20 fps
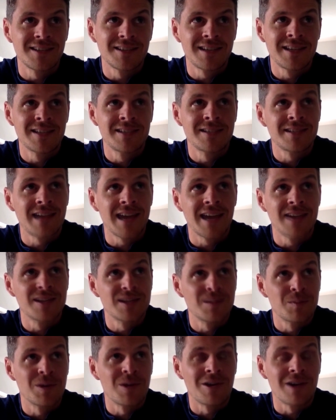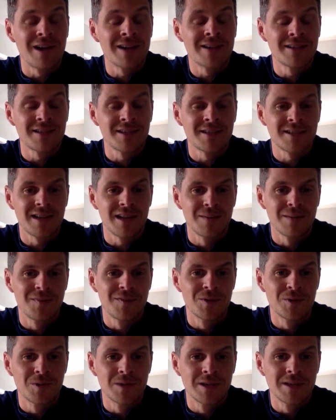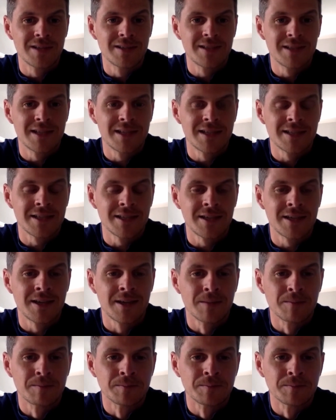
he's getting to progress this club forward into this league.